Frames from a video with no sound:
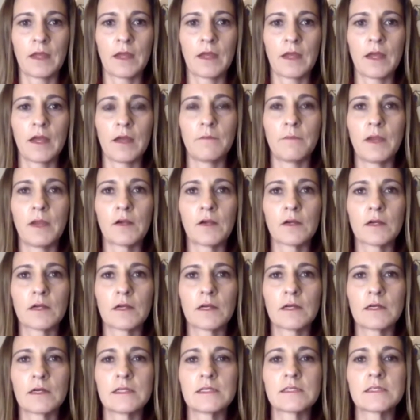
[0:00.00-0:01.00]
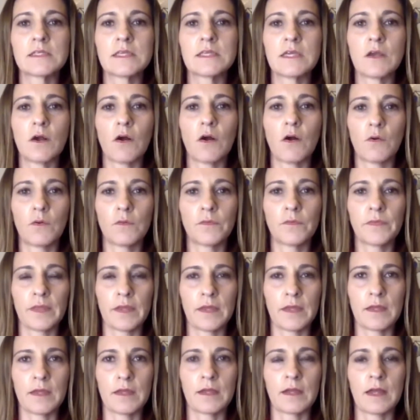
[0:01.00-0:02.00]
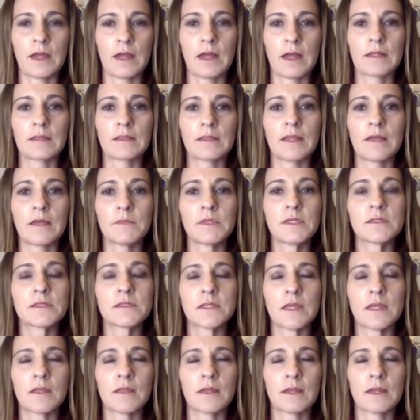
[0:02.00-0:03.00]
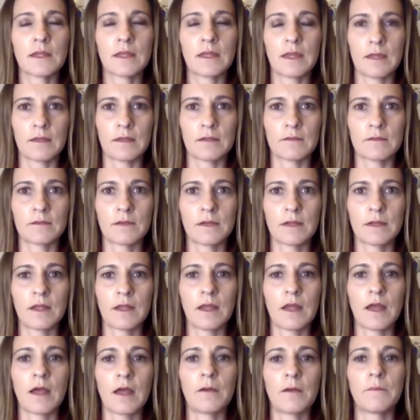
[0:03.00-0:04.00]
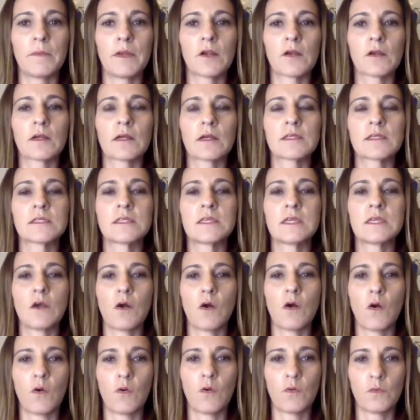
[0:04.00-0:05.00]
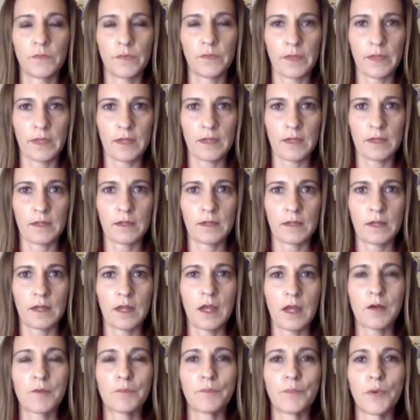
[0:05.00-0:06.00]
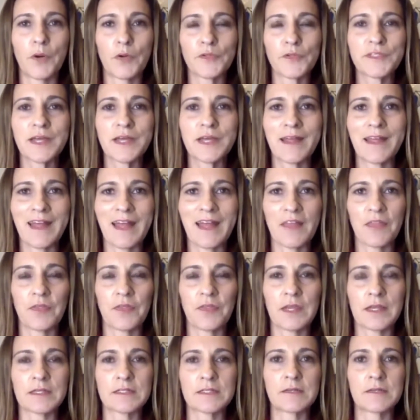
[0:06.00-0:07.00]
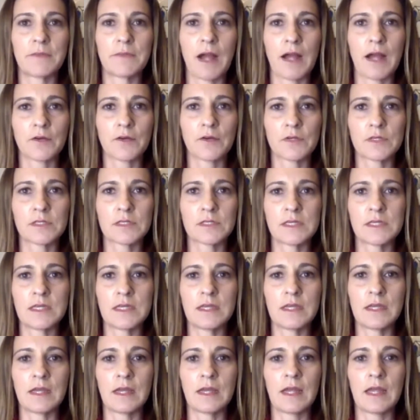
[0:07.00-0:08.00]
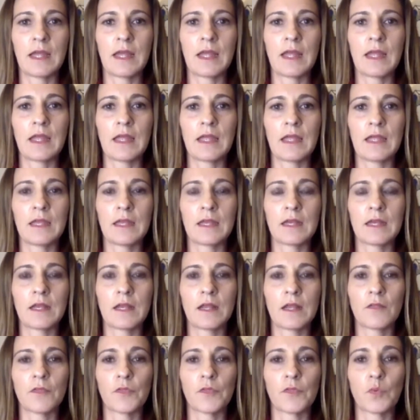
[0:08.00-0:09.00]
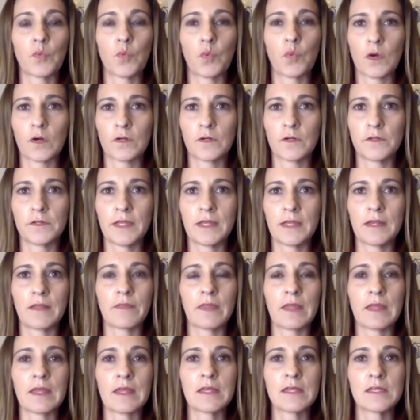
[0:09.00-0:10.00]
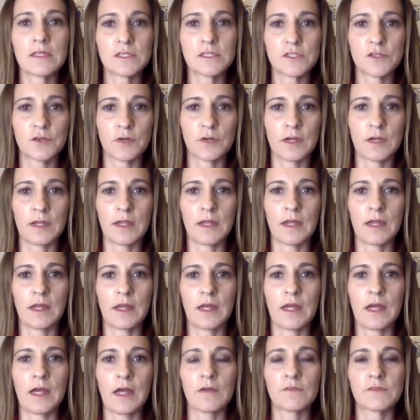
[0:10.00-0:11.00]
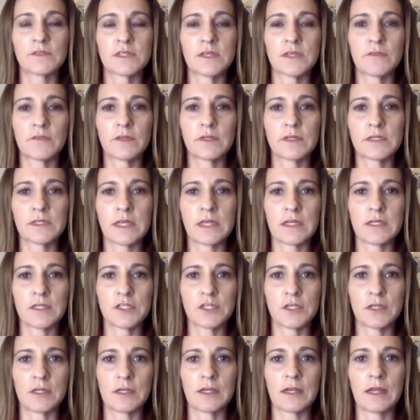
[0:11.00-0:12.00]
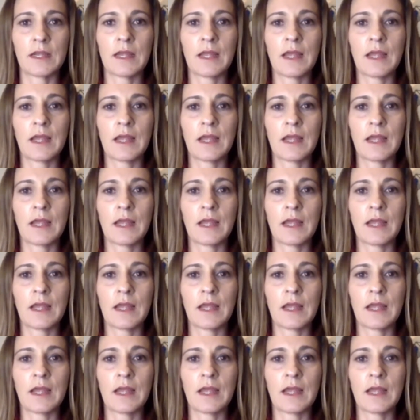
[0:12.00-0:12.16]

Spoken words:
America is the only, let me say that again, America is the only multi-ethnic democracy in the world and in the history of civilization.